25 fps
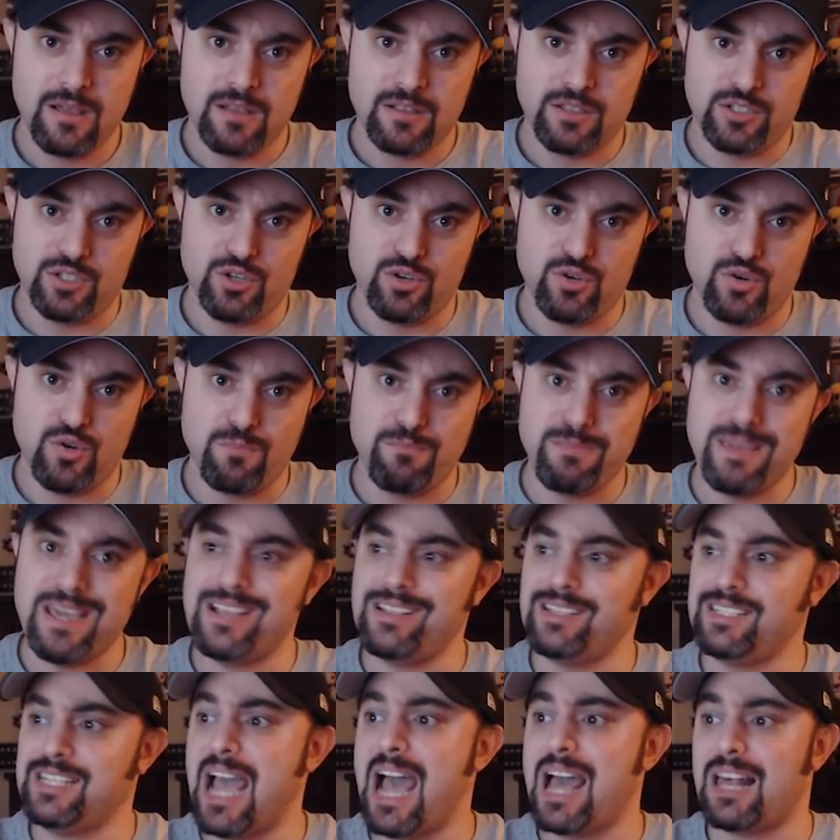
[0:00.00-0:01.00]
to
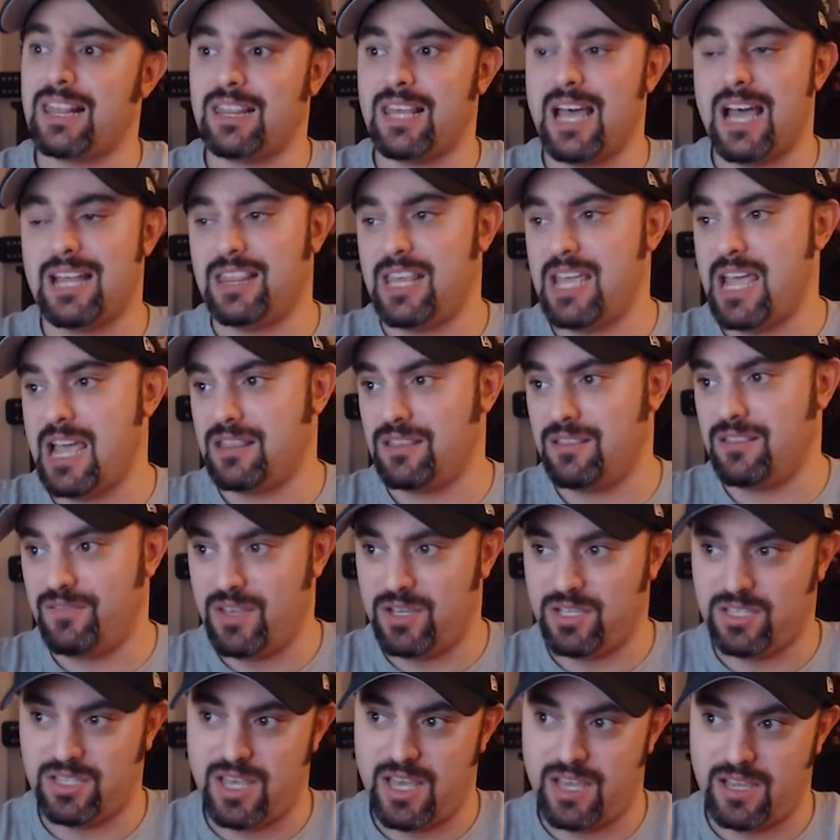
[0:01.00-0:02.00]
meet death at the end of
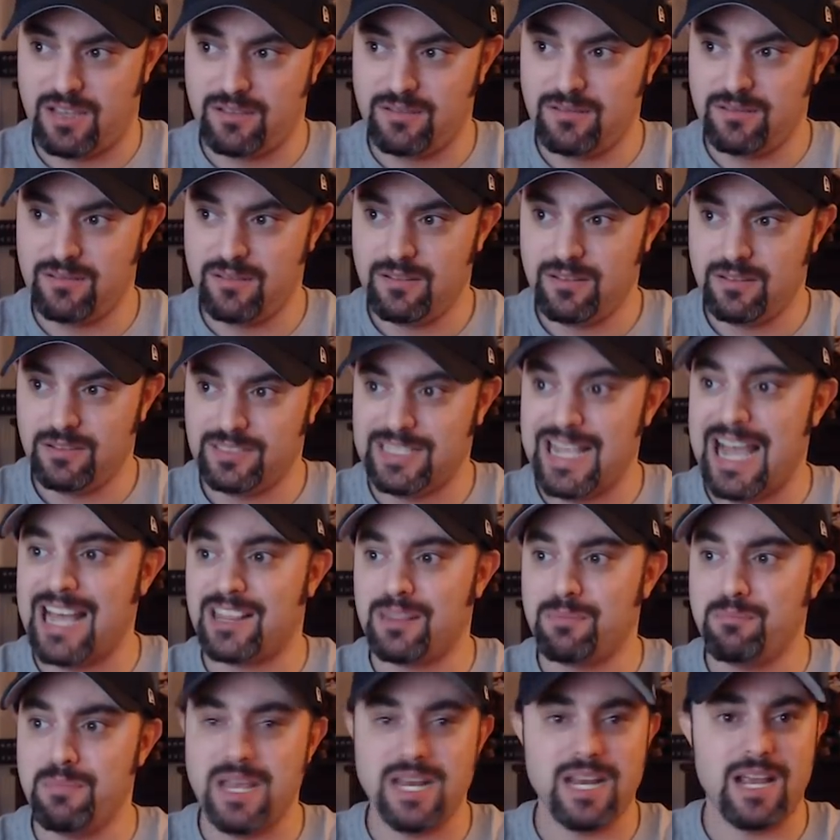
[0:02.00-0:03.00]
this thing.
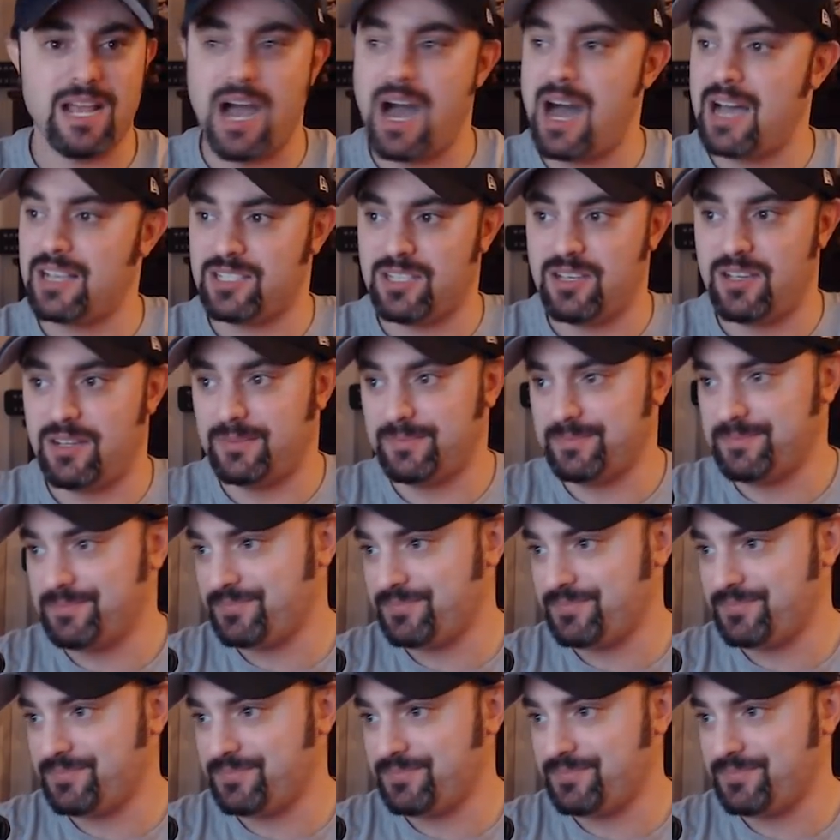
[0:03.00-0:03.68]
Death meaning Asuka.